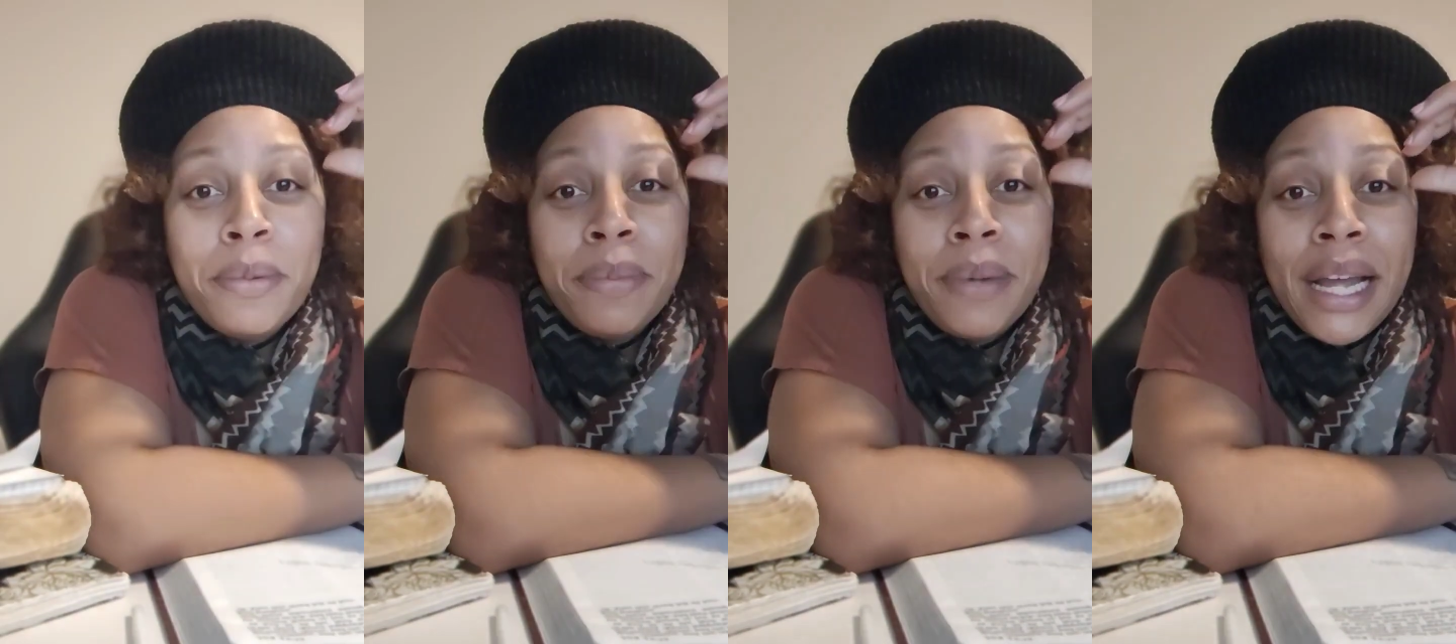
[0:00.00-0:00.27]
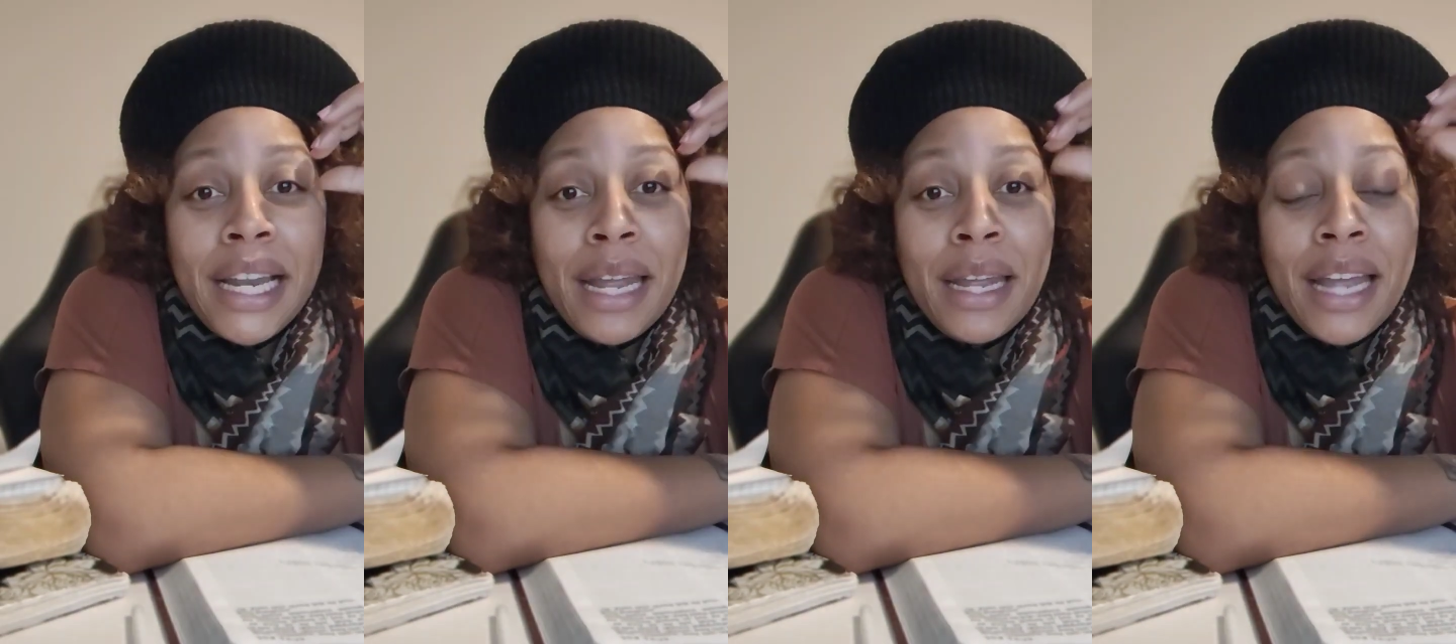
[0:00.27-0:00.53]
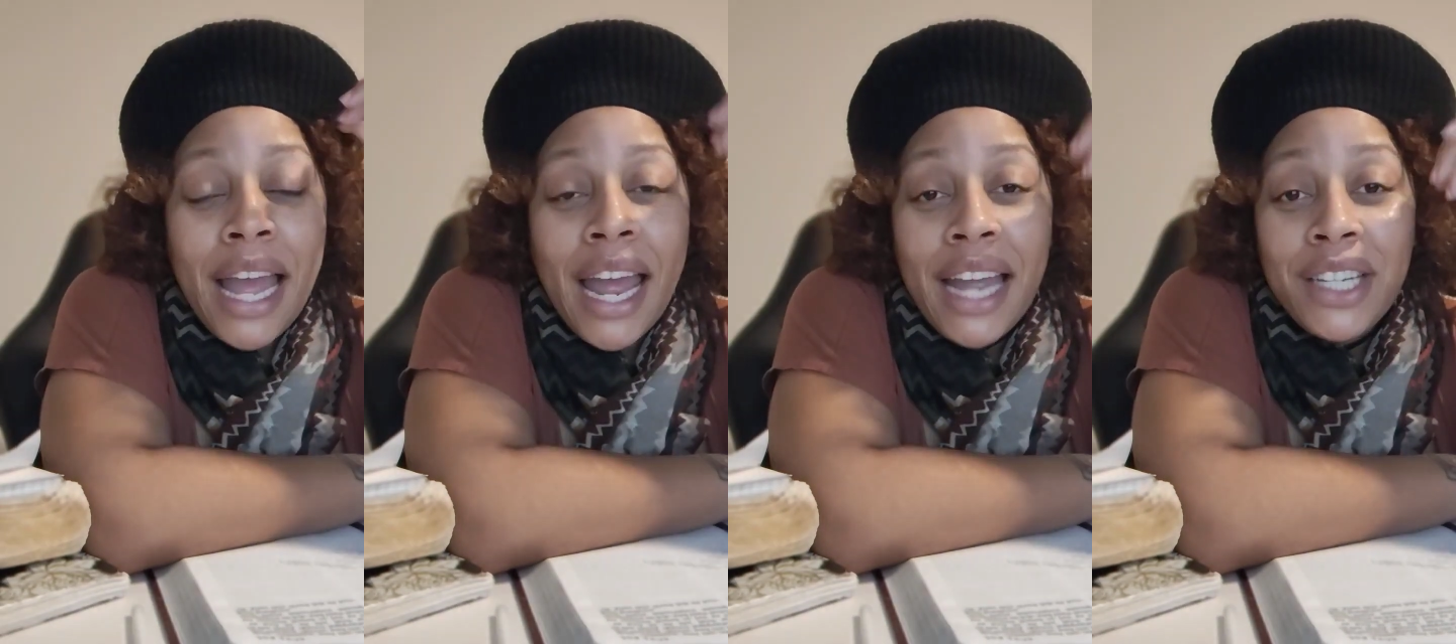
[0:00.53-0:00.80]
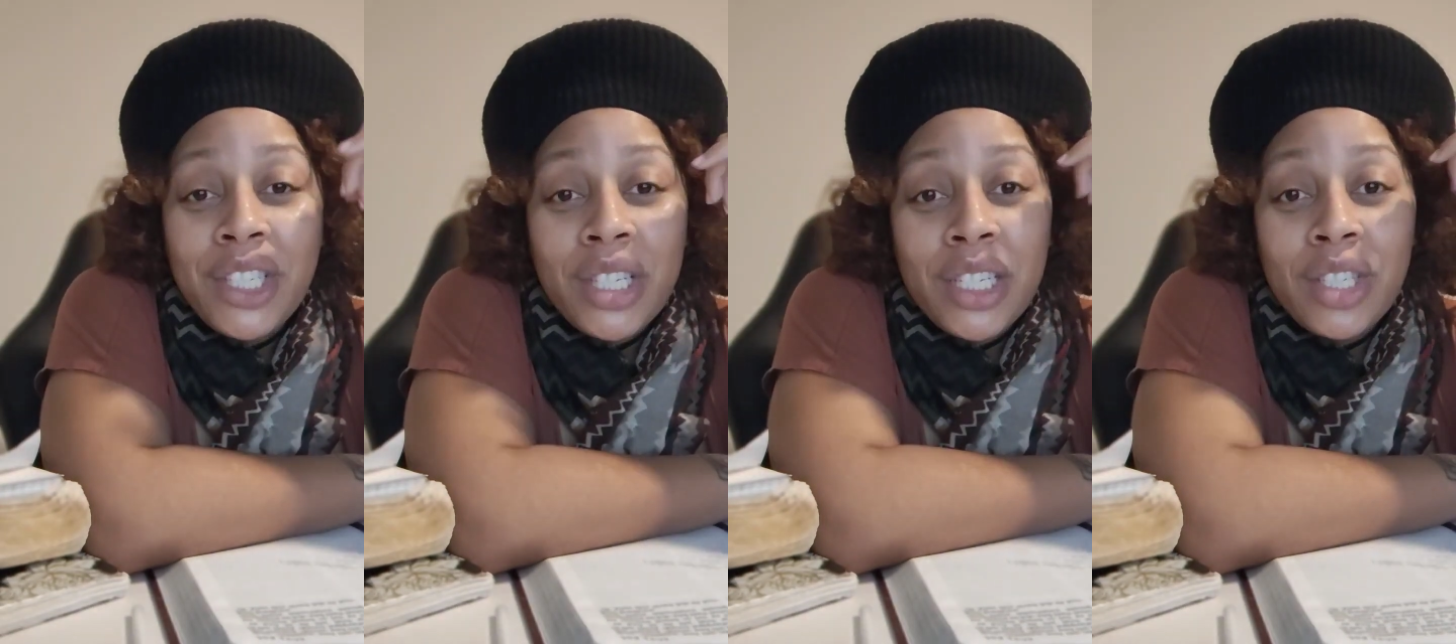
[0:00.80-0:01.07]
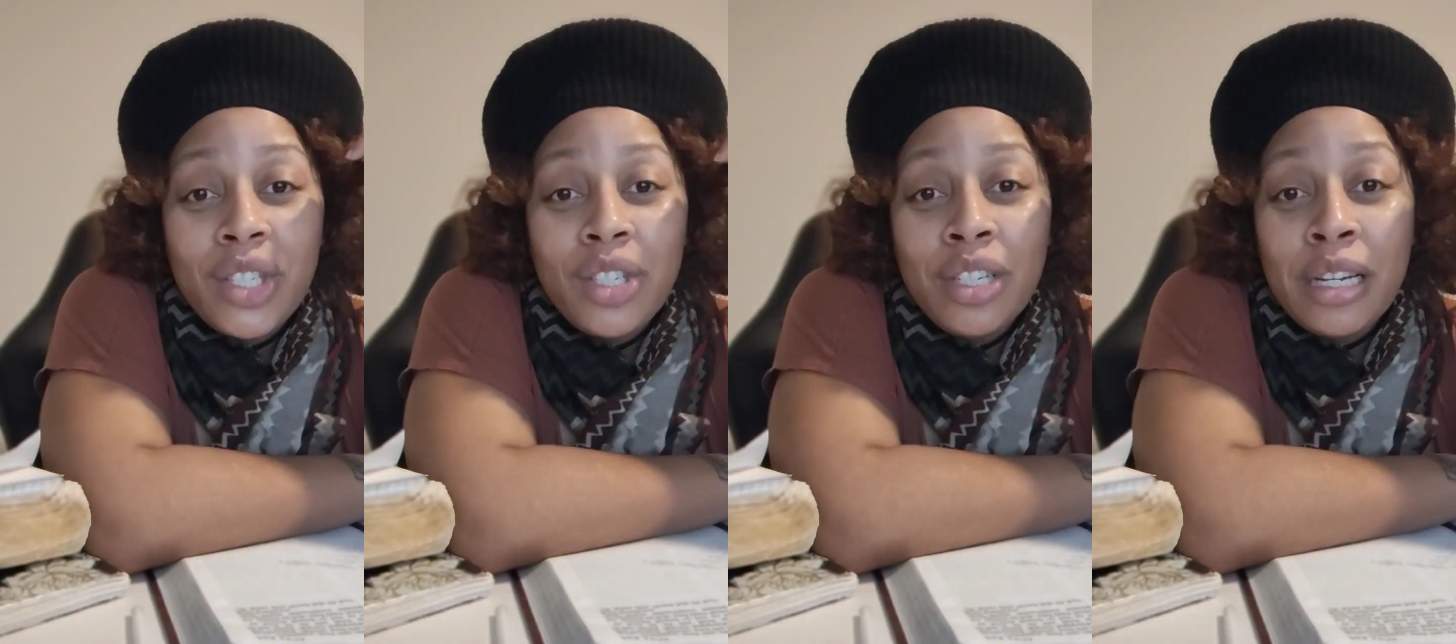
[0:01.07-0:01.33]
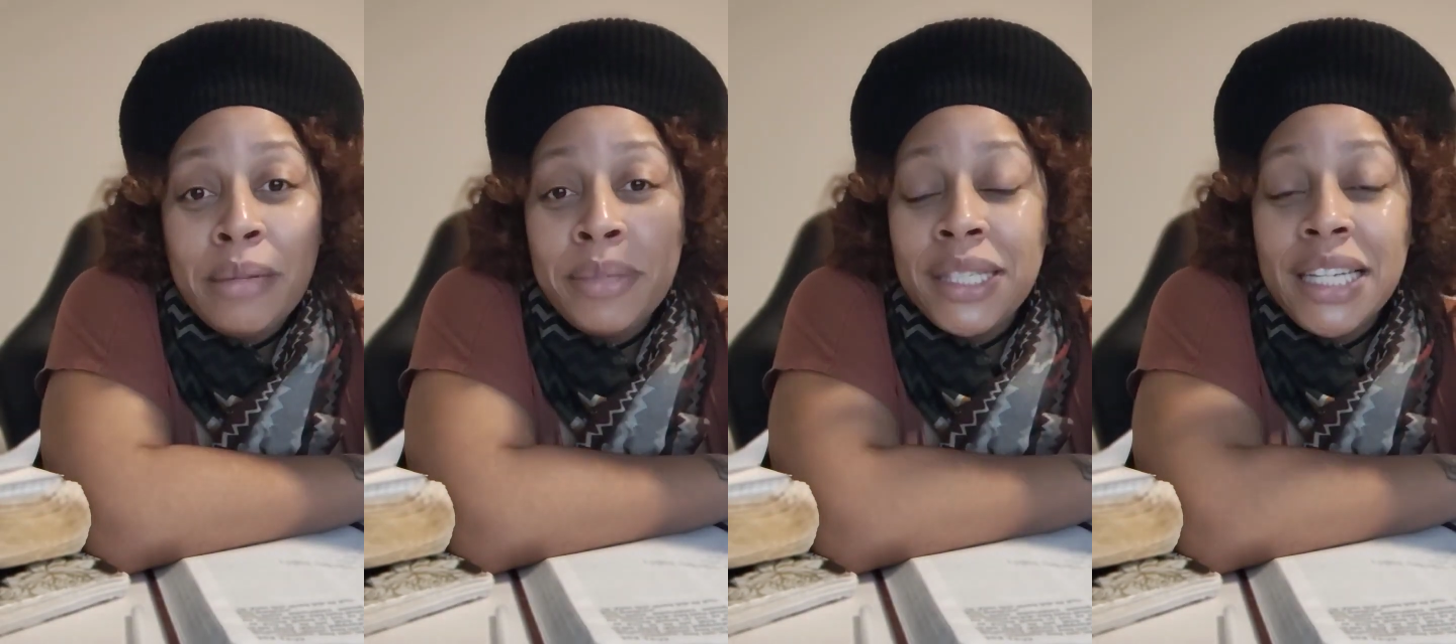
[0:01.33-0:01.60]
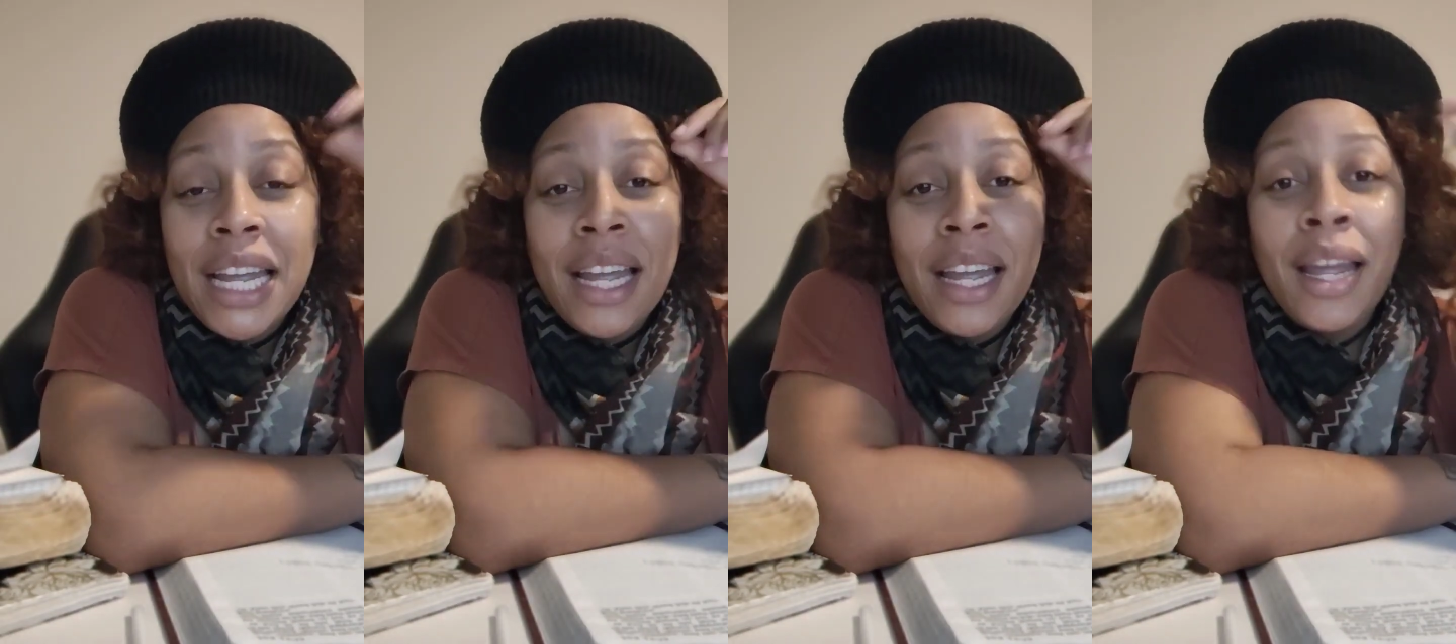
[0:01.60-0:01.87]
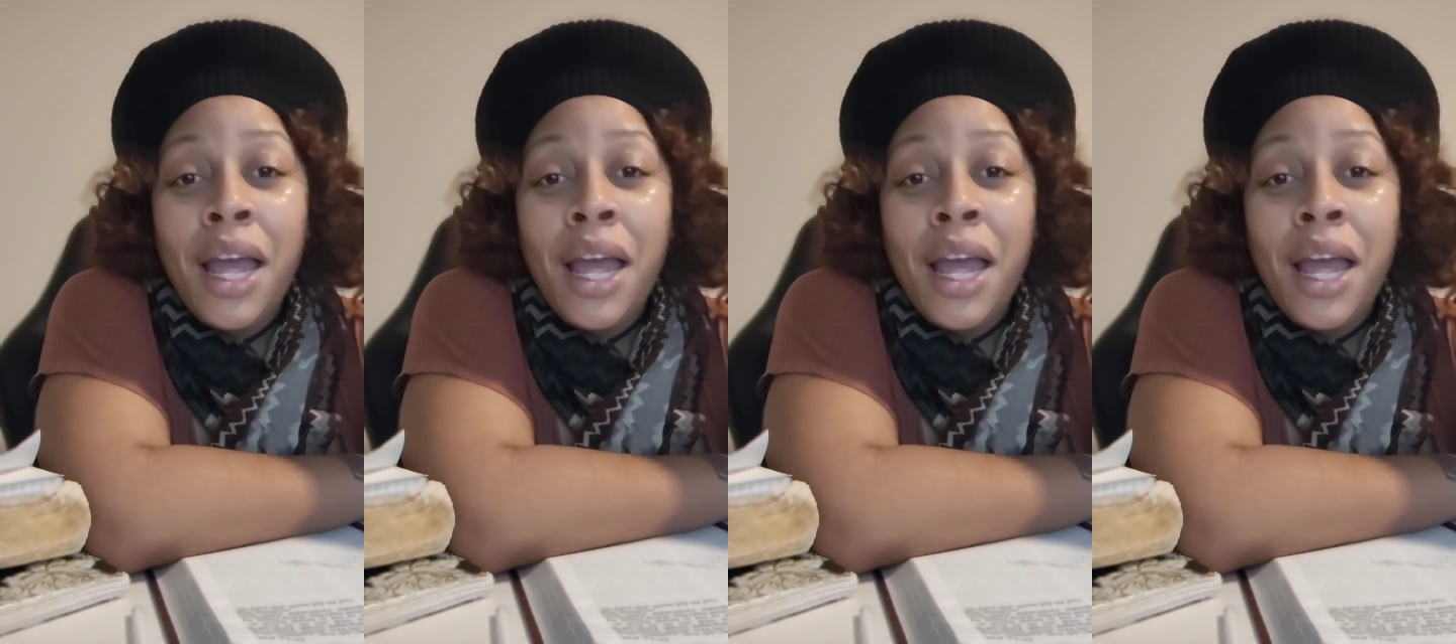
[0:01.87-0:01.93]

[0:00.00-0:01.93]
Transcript: their actions. You know what I'm saying?